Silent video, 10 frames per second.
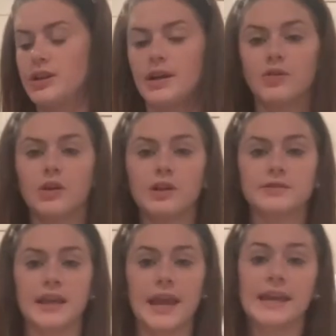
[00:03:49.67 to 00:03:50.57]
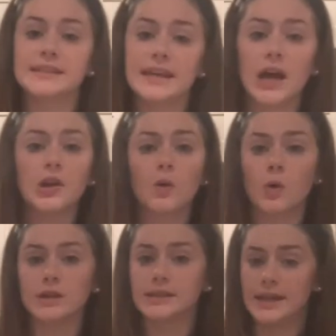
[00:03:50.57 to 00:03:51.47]
Now you can use a handheld
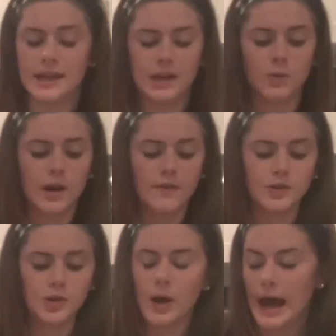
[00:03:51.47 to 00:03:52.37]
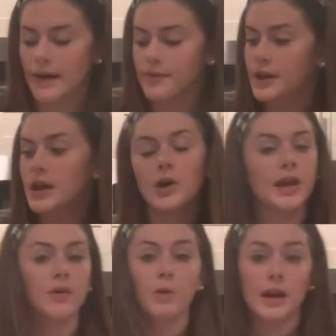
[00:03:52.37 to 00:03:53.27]
or standing, whatever you have
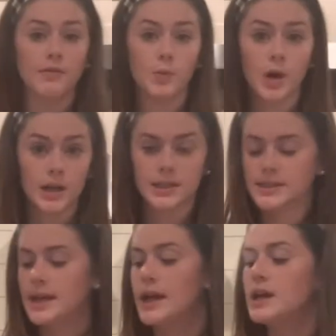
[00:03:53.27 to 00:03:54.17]
and whatever works.